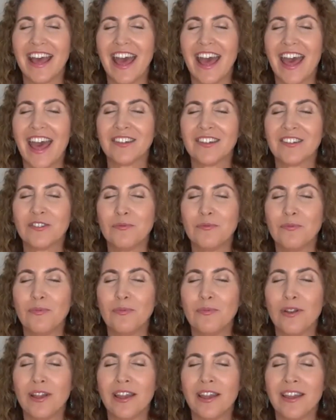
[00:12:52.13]
As you
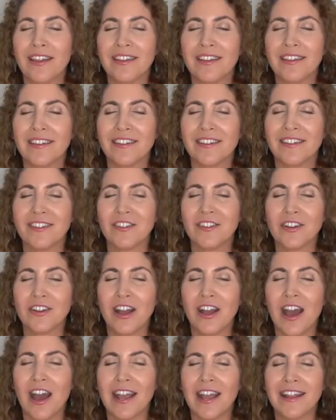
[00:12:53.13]
bring your
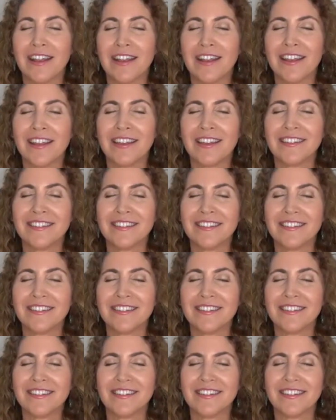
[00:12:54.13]
kindness
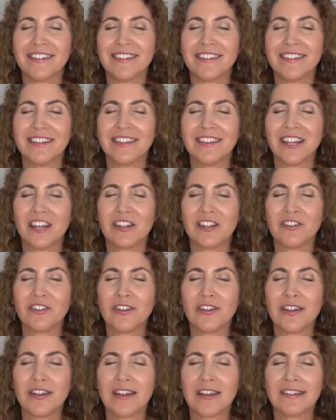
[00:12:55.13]
and
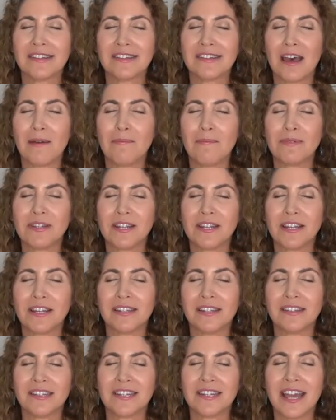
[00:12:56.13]
your
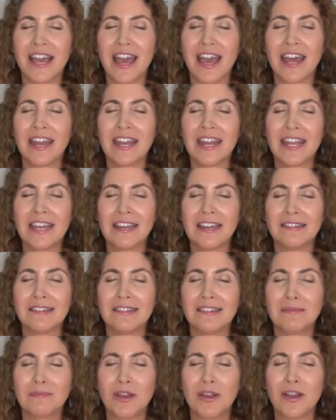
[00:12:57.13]
acceptance to any
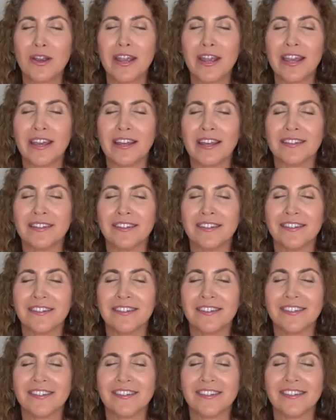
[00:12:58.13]

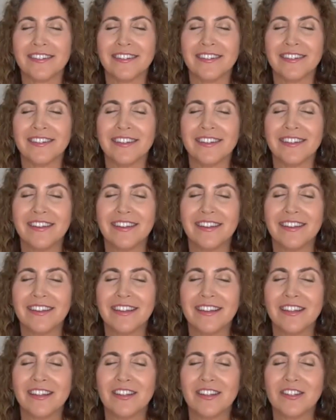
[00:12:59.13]
experience,
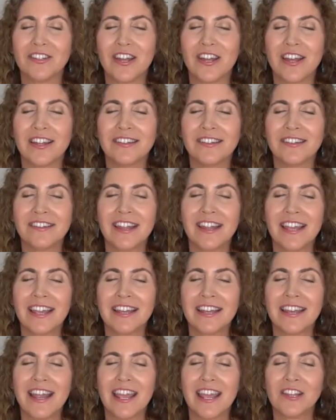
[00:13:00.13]
just
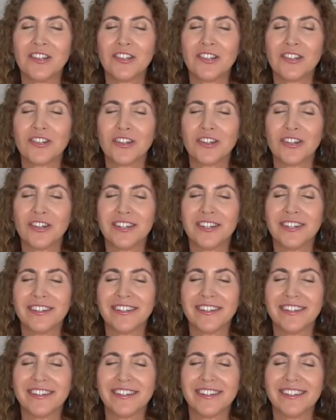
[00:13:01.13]
like nature
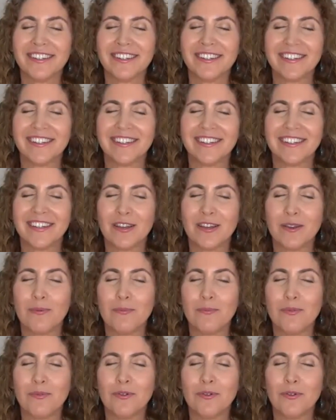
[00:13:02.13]

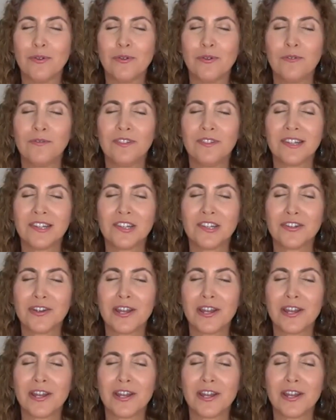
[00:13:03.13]
moves and